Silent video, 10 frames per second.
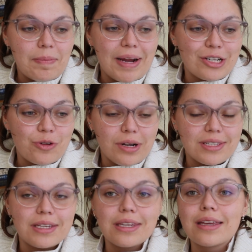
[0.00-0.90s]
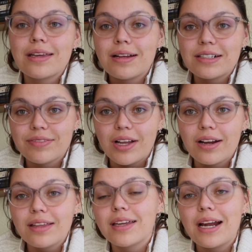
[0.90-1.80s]
my Joe Watson
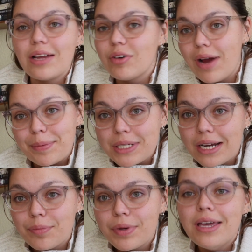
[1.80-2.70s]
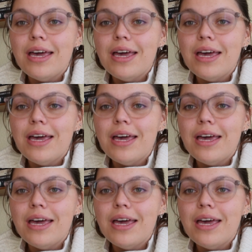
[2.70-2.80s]
vlog that I never wrapped it up.